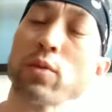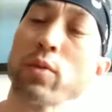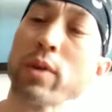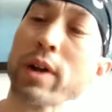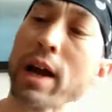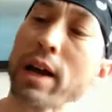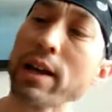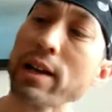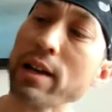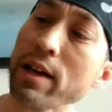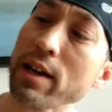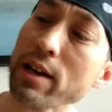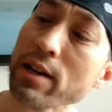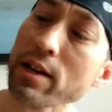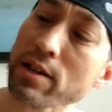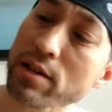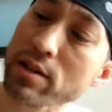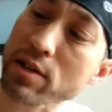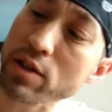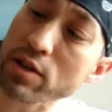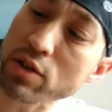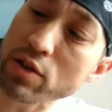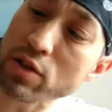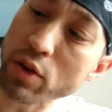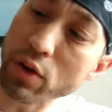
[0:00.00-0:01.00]
so what I did is
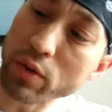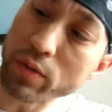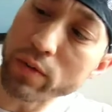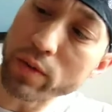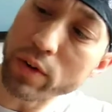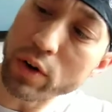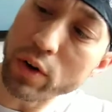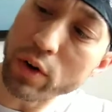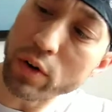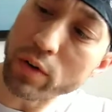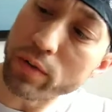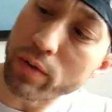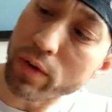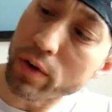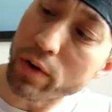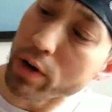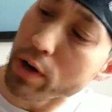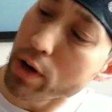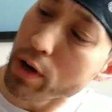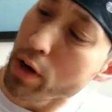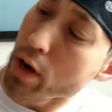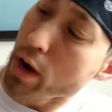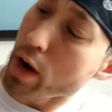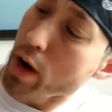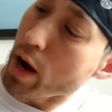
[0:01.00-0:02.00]
just over and
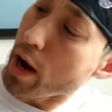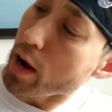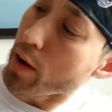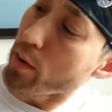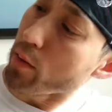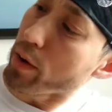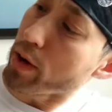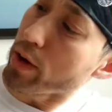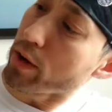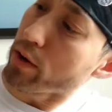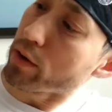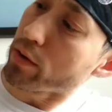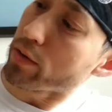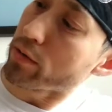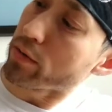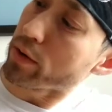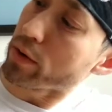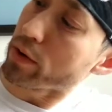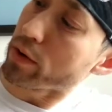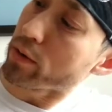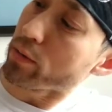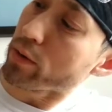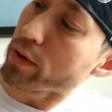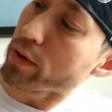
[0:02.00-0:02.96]
over, I went over